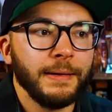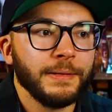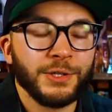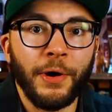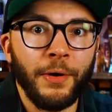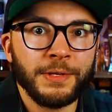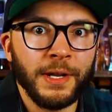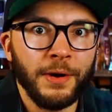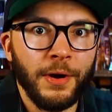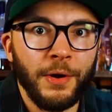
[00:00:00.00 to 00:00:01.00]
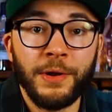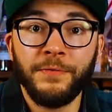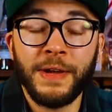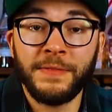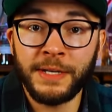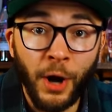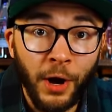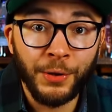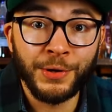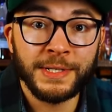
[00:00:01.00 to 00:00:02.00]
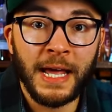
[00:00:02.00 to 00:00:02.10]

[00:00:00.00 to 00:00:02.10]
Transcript: starts at $150